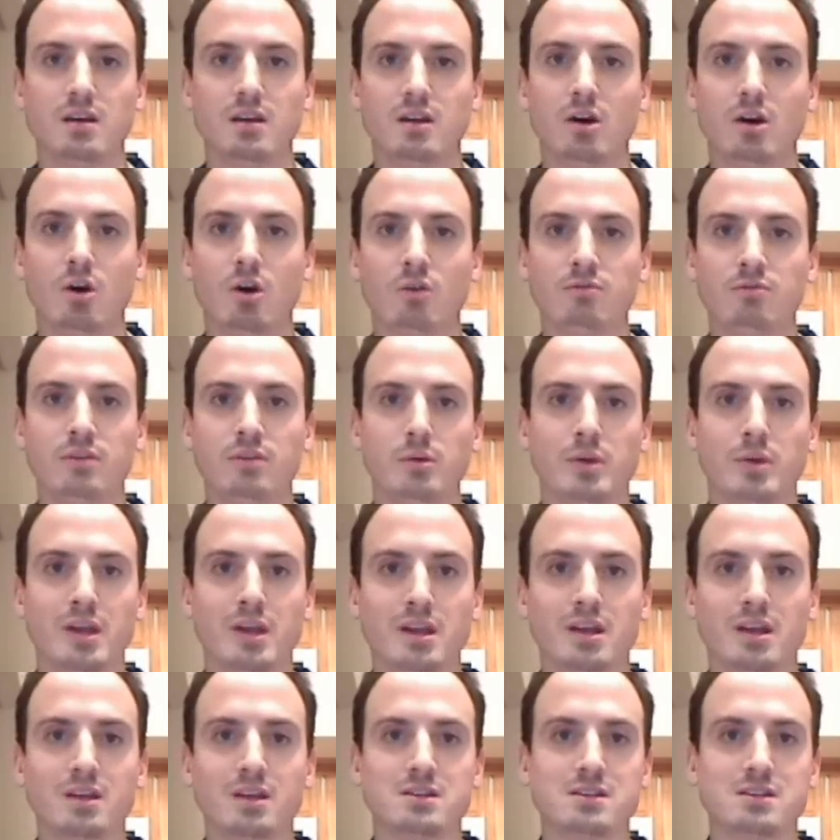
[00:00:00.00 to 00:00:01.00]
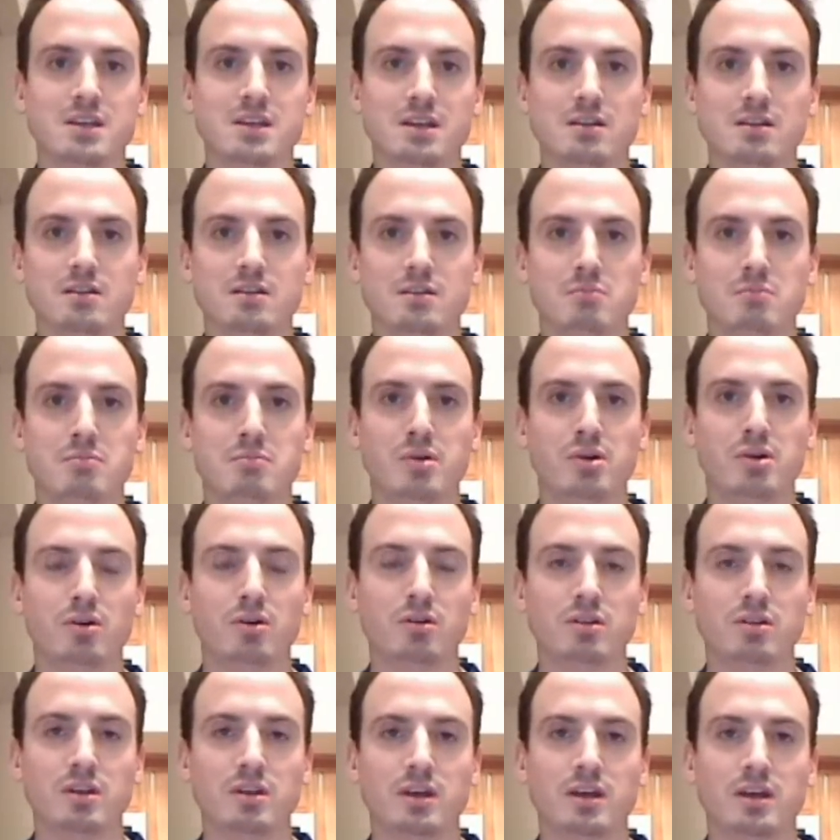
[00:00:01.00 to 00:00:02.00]
Hopefully we can continue to
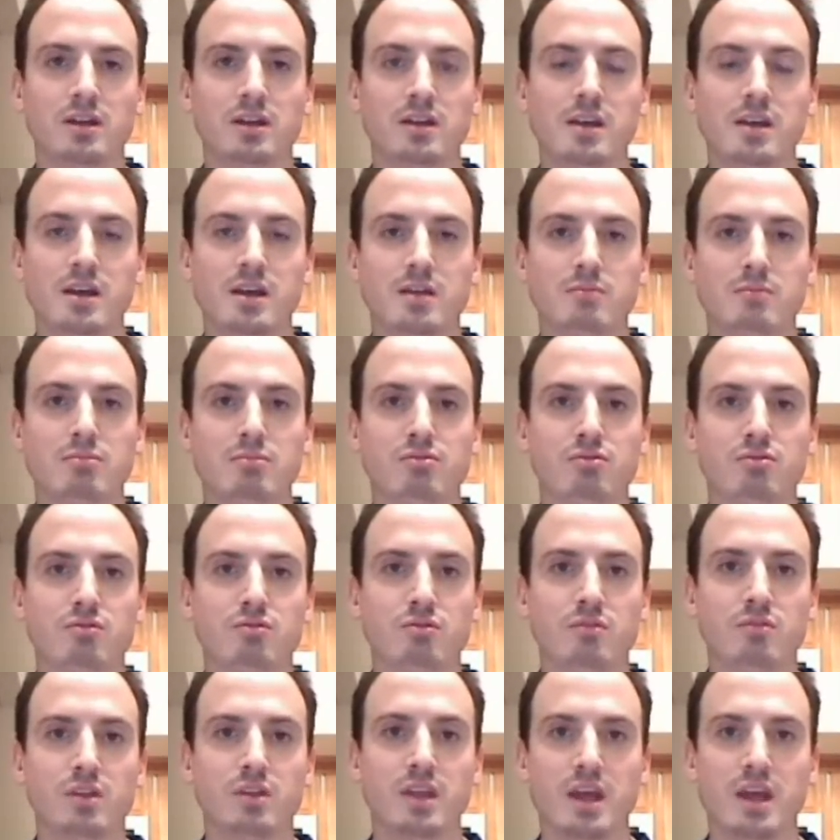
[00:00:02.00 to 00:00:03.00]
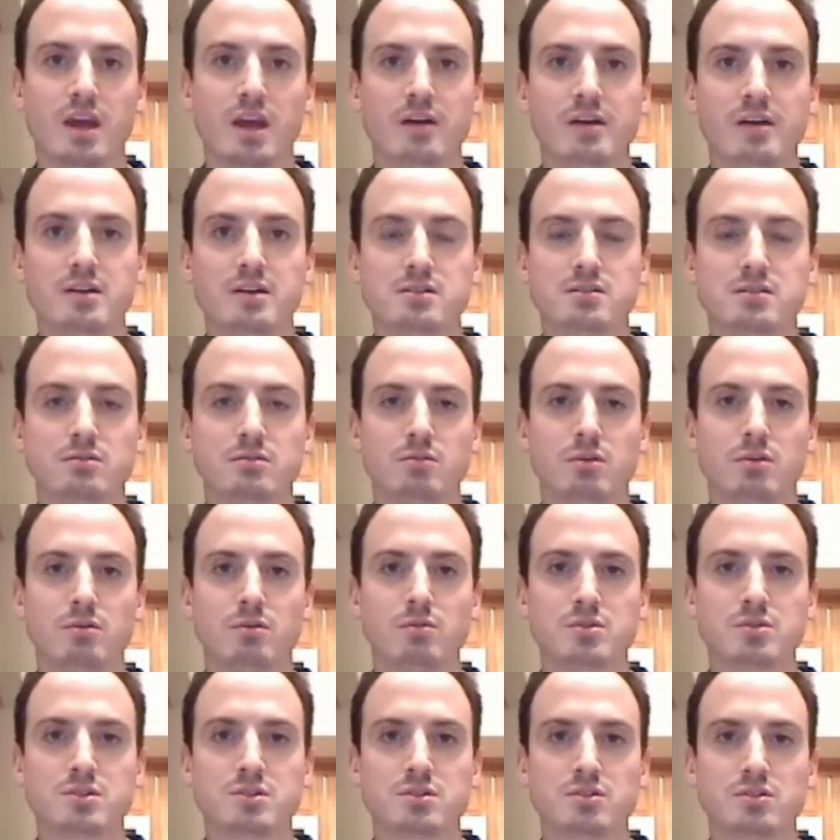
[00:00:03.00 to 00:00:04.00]
build and improve on the areas that
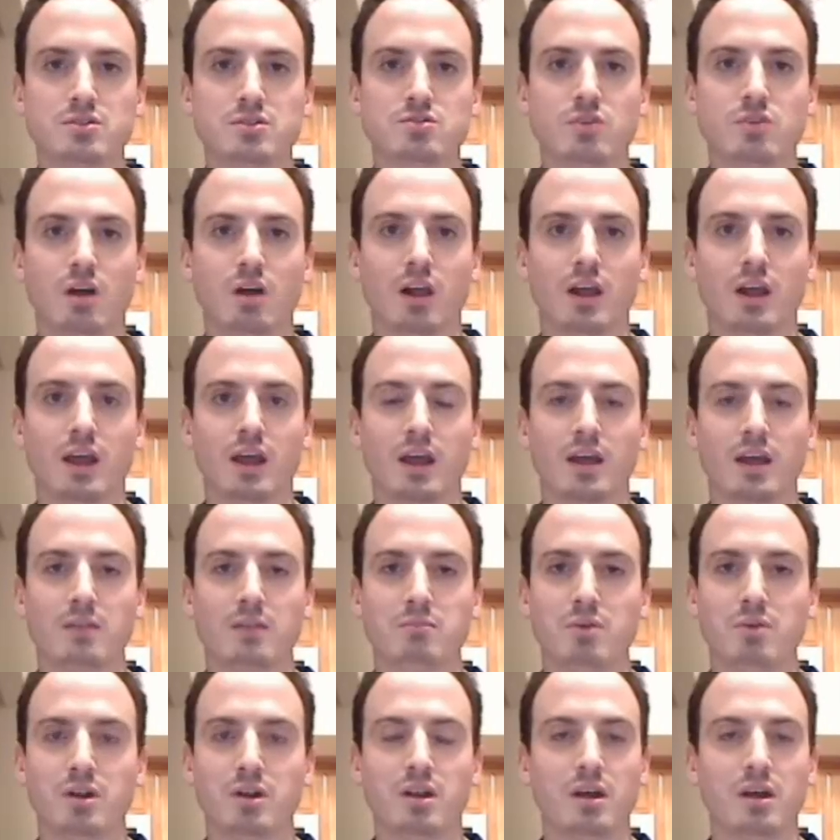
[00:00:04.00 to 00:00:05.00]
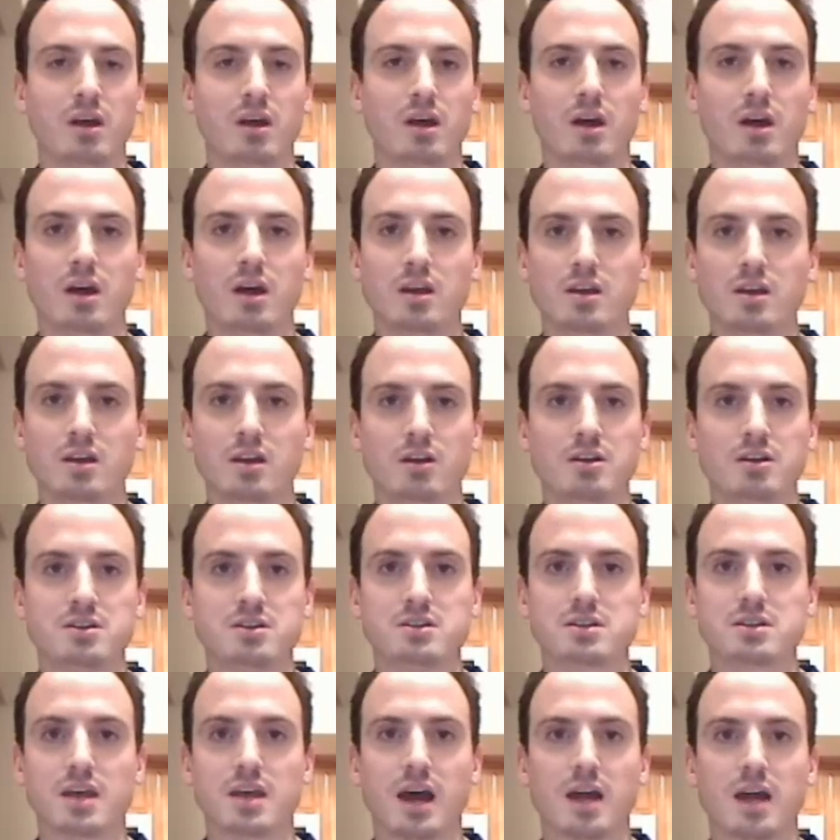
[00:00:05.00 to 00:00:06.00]
we're still struggling in. But you
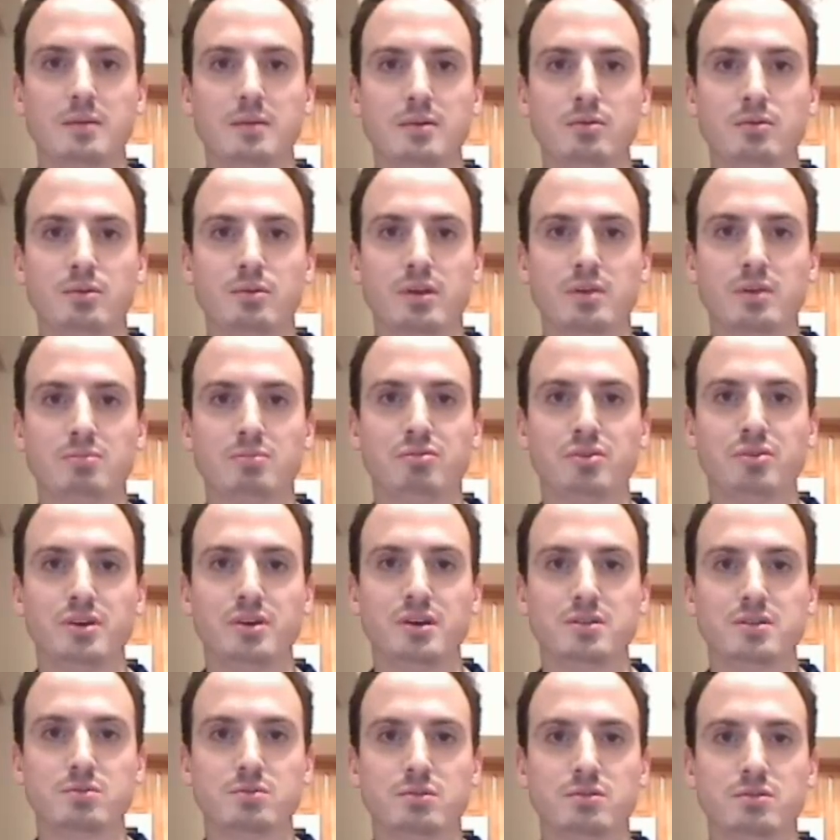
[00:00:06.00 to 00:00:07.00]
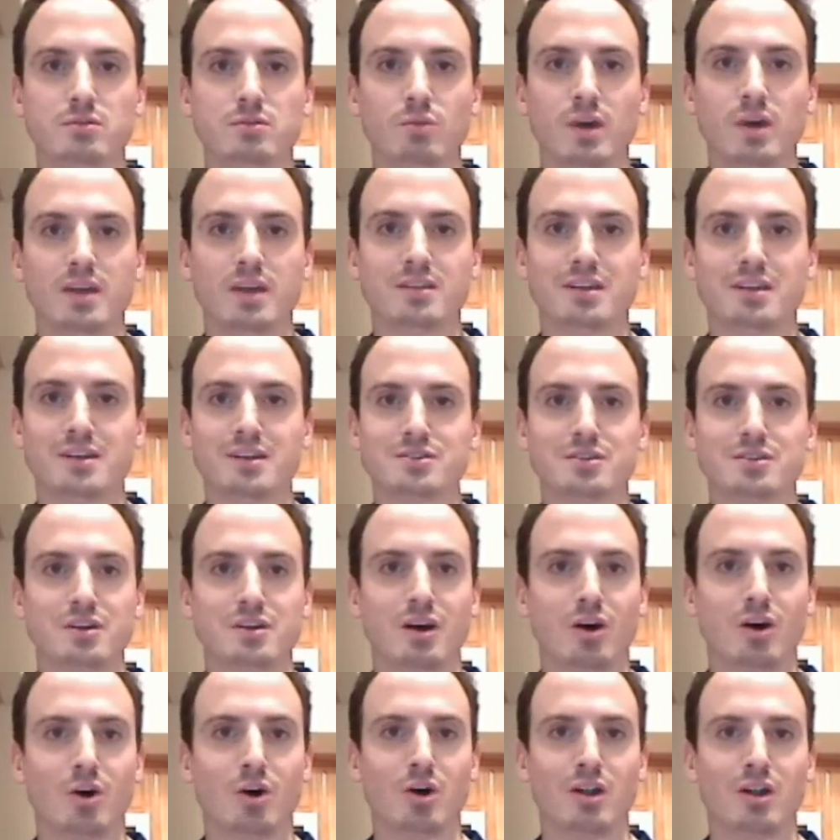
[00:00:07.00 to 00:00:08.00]
just got to be really pleased with the way things are
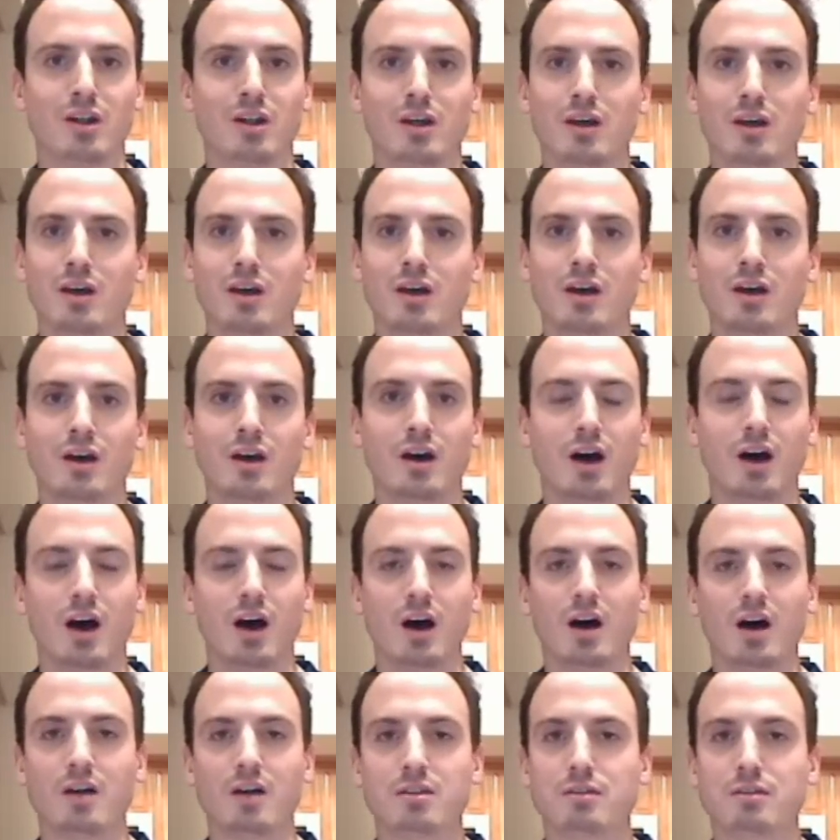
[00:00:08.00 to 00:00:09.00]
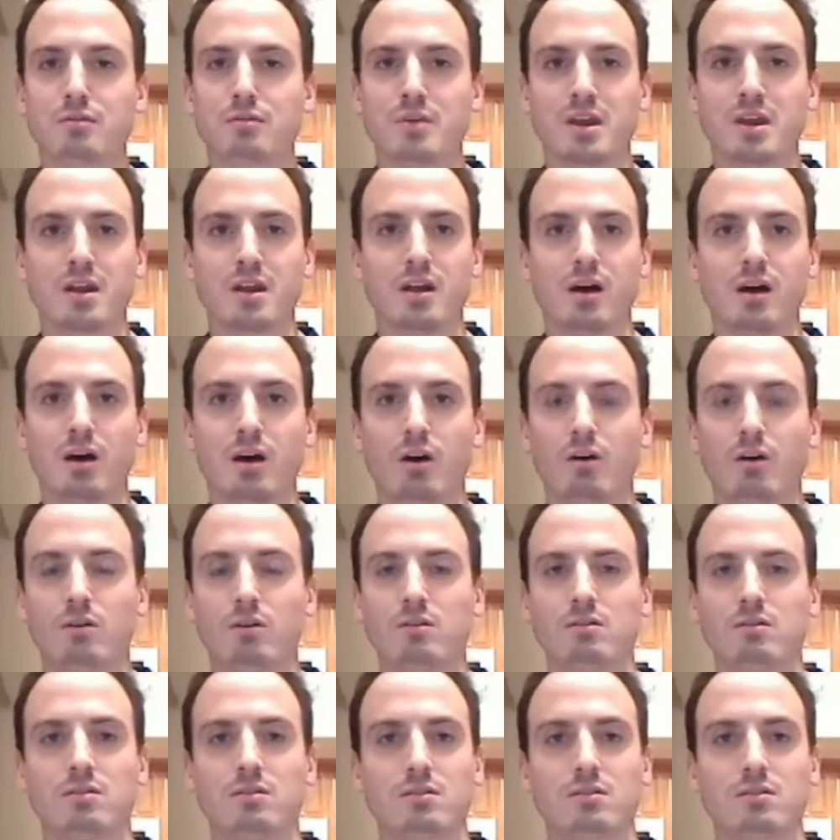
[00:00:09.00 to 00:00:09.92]
going. 3-0.